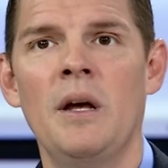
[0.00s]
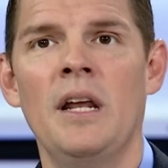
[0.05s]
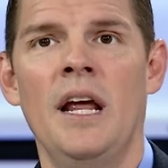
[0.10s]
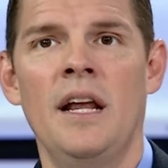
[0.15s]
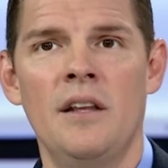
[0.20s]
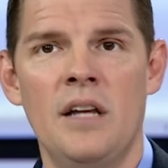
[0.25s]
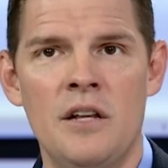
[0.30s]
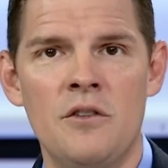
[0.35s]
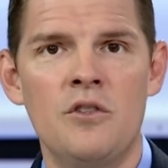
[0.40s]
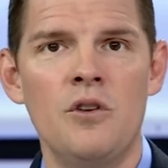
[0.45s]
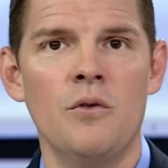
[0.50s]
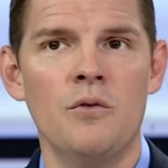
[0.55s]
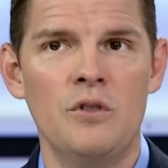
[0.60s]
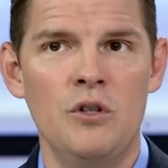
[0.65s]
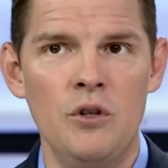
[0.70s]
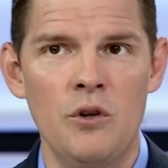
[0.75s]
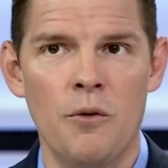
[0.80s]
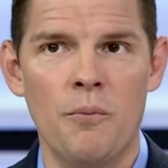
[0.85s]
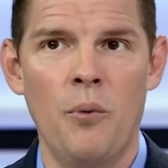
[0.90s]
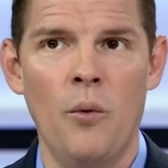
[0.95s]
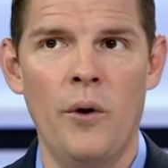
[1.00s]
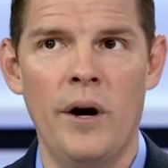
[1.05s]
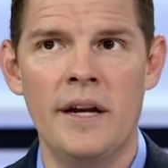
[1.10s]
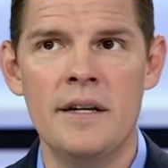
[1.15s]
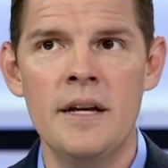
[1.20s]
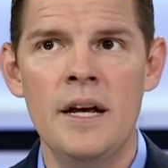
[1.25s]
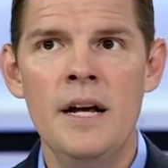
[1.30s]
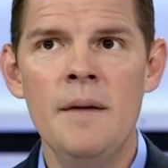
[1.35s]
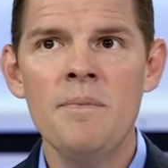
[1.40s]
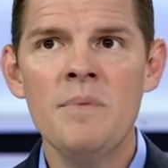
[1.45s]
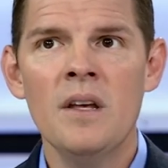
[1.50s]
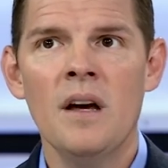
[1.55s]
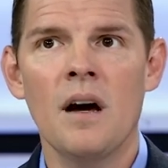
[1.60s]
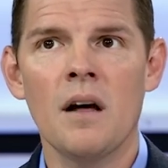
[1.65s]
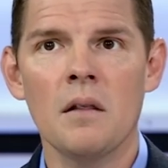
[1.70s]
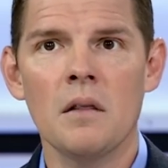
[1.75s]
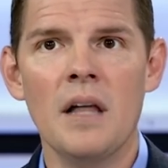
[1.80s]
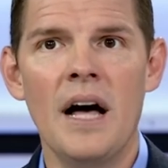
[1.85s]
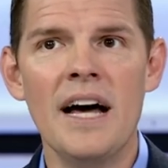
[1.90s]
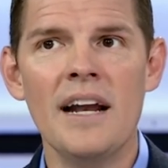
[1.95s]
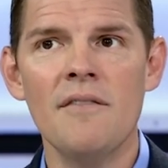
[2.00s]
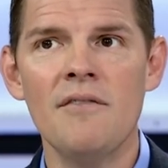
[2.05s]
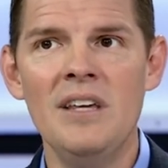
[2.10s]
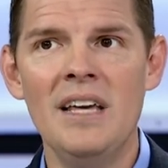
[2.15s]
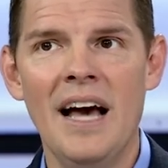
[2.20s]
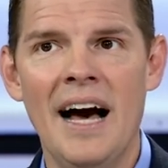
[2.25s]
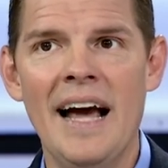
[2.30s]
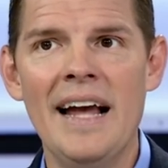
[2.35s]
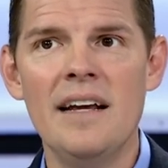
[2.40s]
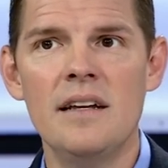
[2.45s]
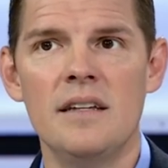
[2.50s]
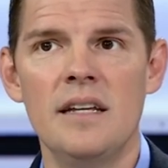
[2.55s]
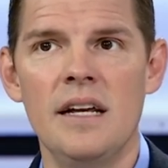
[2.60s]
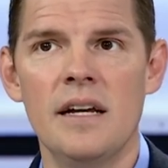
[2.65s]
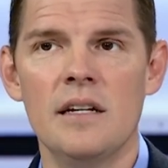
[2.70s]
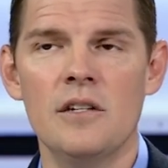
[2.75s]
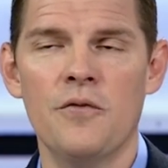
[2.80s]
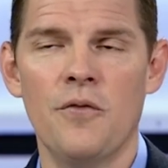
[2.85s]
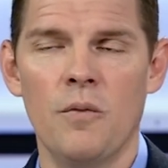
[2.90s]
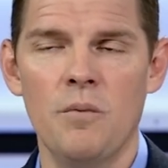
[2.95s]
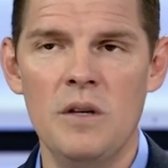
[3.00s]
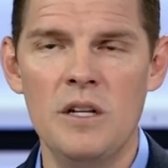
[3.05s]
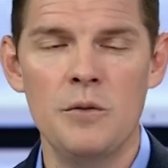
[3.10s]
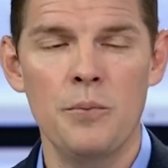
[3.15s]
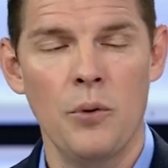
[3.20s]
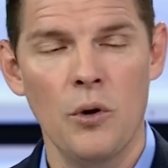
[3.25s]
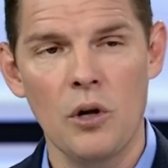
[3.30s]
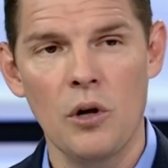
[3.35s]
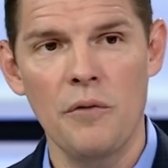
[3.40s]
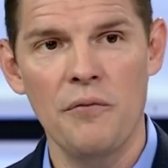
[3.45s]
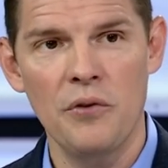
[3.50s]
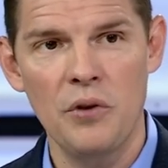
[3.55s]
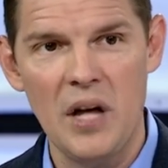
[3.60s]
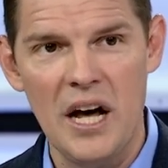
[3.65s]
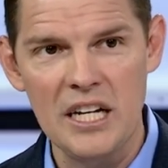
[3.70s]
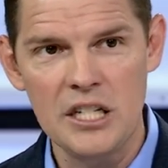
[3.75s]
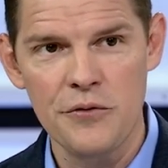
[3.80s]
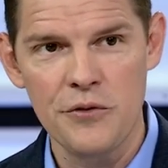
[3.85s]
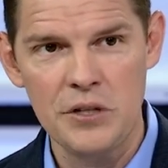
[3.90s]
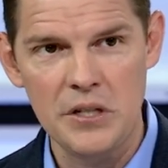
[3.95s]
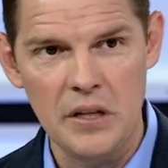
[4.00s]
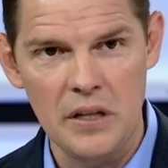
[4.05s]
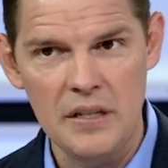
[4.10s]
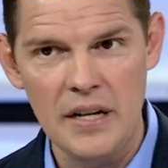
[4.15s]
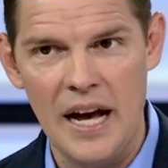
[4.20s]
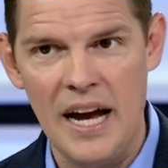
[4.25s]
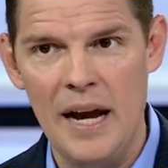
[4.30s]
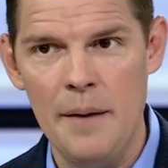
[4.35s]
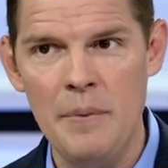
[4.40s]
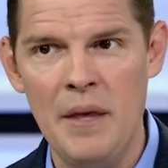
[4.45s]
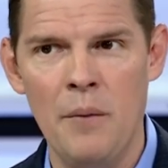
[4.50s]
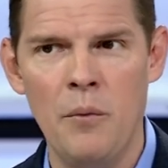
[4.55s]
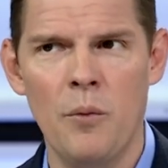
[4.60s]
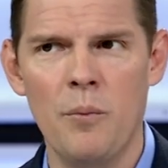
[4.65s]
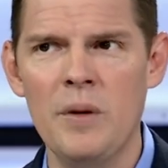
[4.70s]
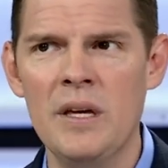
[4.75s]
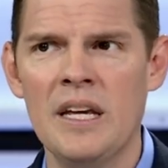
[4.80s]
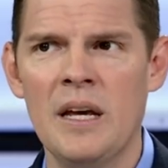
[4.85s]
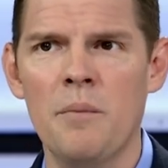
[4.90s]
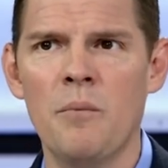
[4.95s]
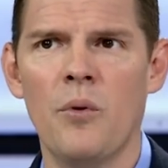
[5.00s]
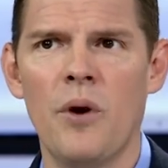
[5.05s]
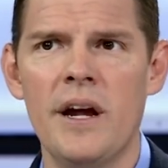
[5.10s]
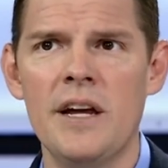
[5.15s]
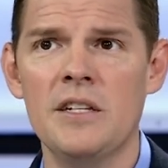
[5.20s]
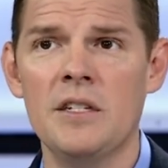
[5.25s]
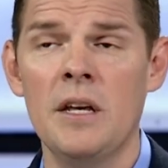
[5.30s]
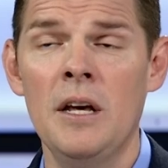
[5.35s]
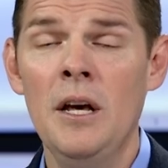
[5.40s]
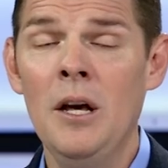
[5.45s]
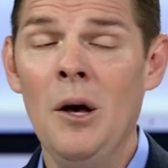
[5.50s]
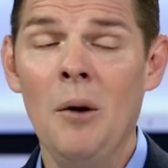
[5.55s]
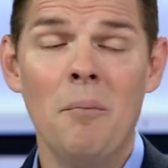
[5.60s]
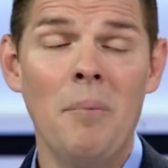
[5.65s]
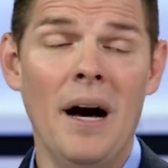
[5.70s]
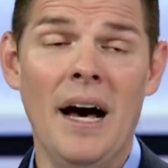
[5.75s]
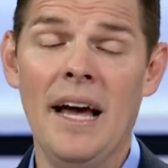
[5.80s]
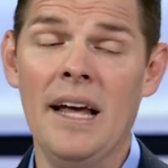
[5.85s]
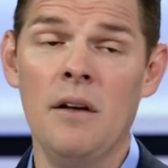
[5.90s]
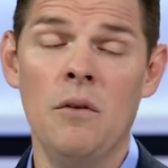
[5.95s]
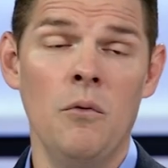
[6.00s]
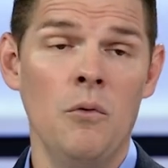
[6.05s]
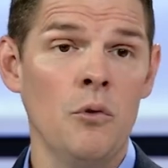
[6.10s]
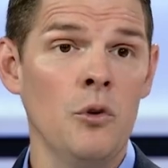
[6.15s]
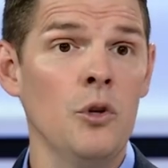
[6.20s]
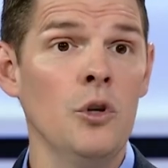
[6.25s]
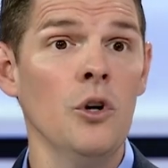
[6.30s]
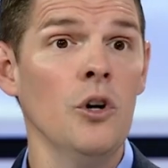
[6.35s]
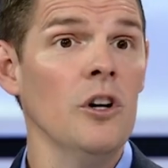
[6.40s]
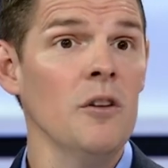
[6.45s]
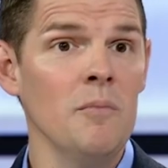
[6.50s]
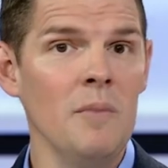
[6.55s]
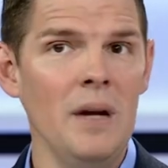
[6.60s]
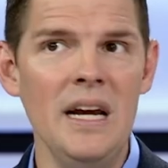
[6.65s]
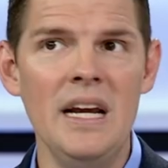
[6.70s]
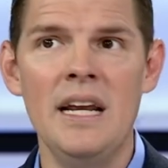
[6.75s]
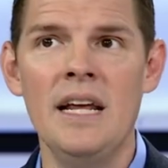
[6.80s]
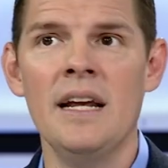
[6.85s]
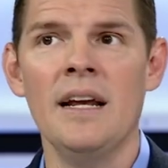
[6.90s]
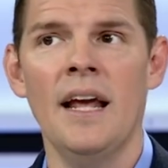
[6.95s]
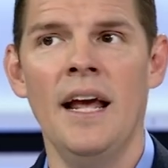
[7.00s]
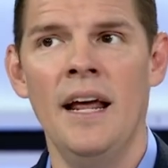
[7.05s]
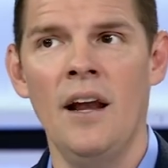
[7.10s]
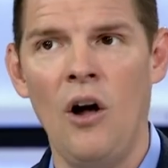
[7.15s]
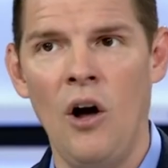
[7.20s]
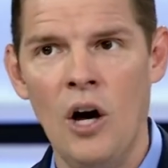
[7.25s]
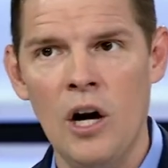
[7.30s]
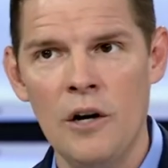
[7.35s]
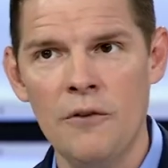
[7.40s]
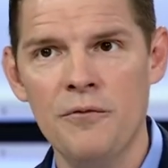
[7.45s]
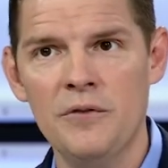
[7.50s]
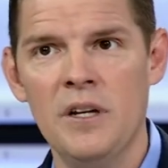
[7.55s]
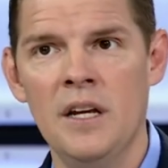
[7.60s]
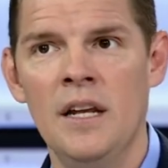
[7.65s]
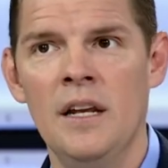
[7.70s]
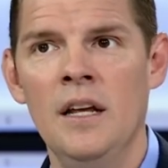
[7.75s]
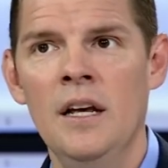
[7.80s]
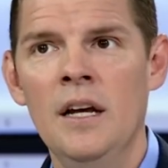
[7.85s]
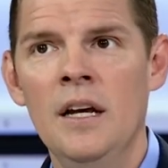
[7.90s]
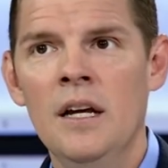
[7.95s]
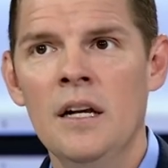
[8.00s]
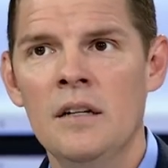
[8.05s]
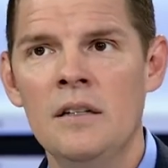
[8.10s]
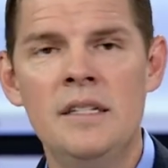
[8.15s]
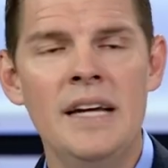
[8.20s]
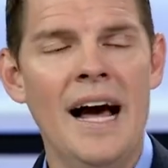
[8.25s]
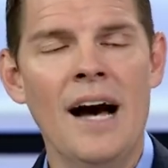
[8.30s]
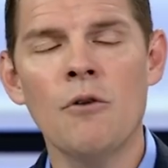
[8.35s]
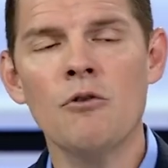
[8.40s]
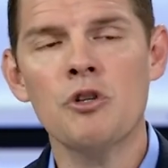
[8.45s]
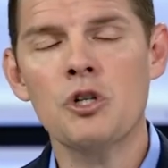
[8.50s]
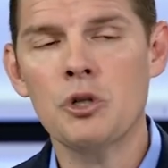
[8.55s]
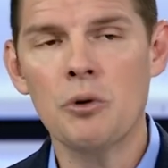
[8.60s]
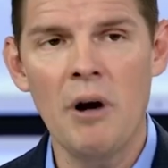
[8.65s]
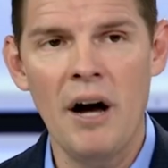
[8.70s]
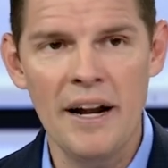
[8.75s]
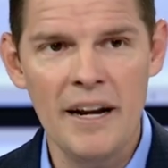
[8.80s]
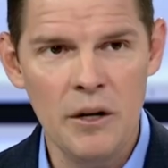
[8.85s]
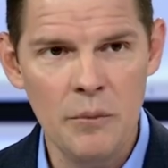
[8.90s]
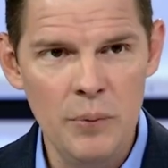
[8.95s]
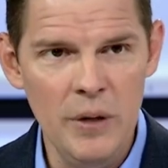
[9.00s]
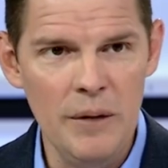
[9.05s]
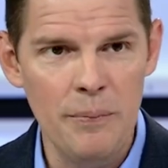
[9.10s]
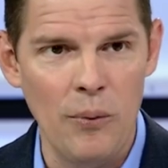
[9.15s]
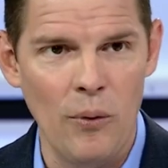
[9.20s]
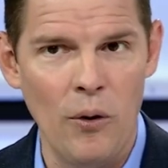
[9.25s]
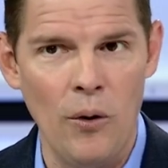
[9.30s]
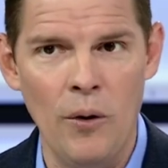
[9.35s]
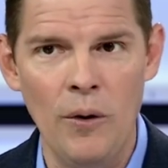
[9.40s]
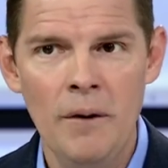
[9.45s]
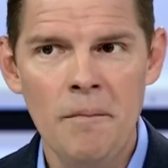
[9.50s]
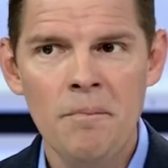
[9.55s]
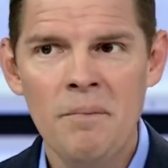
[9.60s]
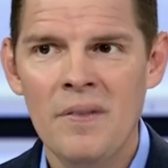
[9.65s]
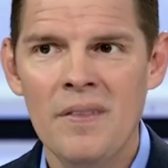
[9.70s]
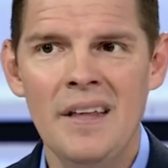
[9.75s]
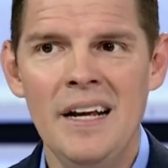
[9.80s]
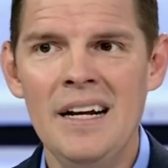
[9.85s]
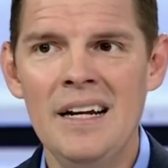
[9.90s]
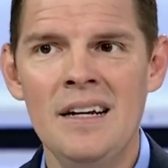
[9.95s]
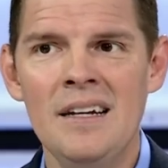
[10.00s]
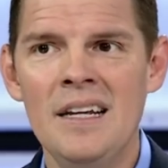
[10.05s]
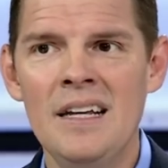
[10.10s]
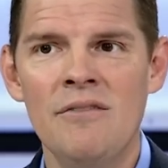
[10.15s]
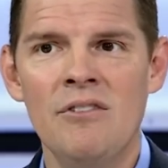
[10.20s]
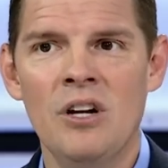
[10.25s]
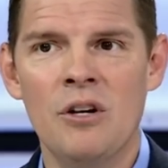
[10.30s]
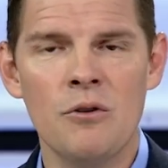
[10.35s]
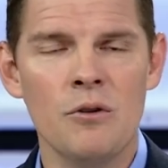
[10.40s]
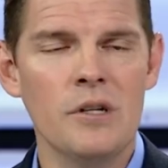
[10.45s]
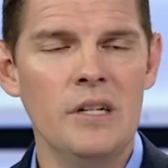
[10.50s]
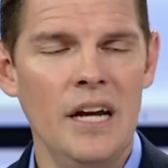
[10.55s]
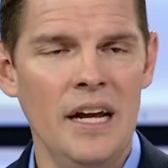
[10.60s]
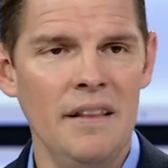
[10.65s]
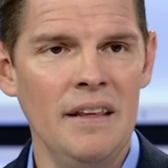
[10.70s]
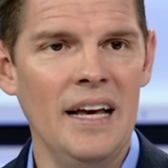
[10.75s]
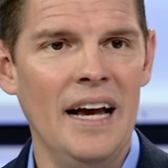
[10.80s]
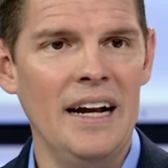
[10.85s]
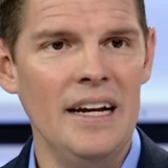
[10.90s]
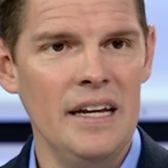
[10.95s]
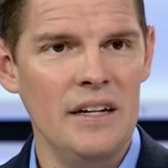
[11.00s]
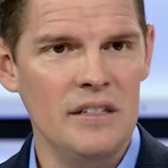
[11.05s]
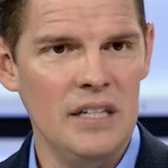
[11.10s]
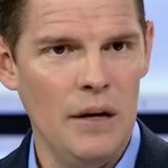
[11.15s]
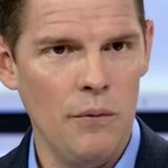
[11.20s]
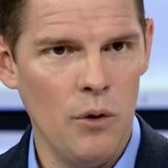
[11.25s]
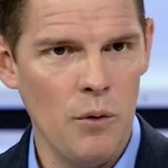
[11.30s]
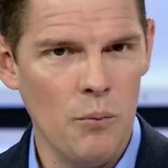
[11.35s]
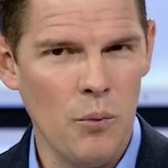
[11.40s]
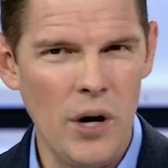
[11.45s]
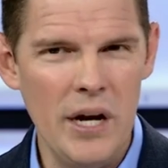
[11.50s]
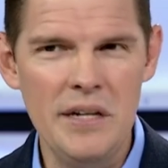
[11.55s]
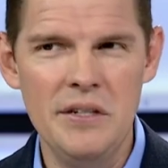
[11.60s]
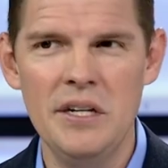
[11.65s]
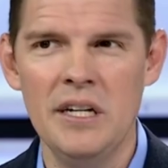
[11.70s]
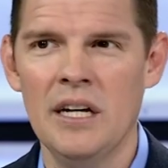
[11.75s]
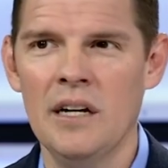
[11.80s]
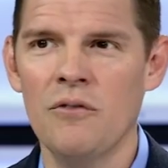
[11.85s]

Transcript: And, and, and to, to your point, a lot of the ideas from these political philosophers of the time that were being embraced by good meaning and often downtrodden people, they didn't even understand the ideas they were embracing.